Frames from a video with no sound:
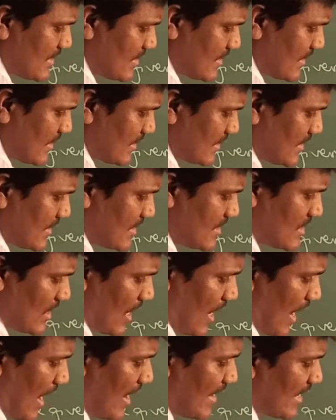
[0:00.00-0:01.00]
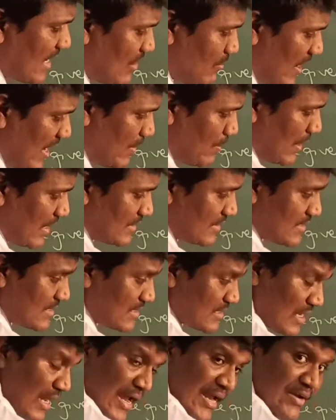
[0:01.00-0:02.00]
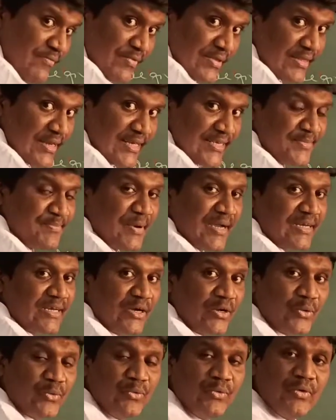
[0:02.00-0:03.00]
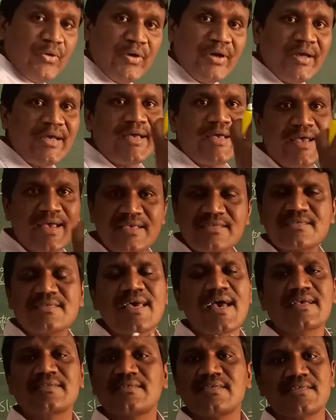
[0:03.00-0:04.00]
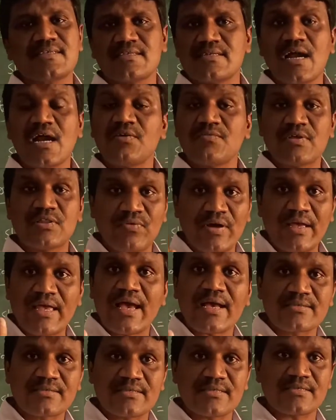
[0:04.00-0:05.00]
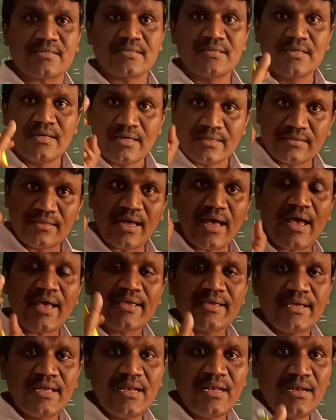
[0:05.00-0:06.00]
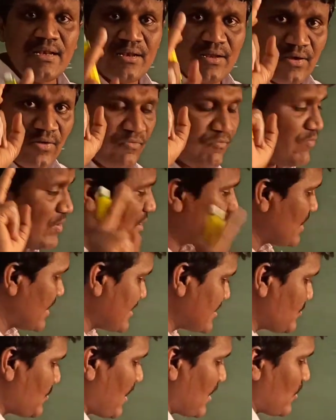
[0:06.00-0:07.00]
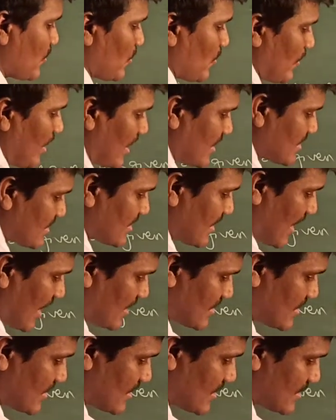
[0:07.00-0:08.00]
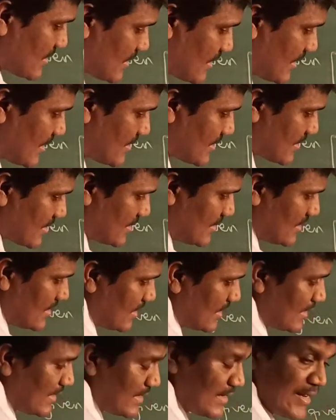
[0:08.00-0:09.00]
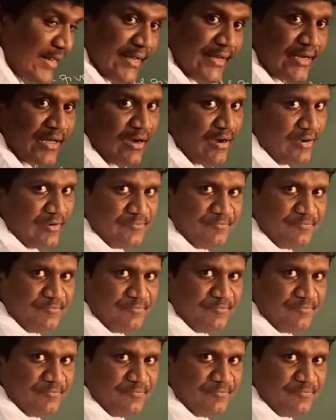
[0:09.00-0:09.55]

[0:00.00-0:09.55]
is the theta, angle made by this line with respect to x axis, not with y axis. The angle with respect to x axis is theta,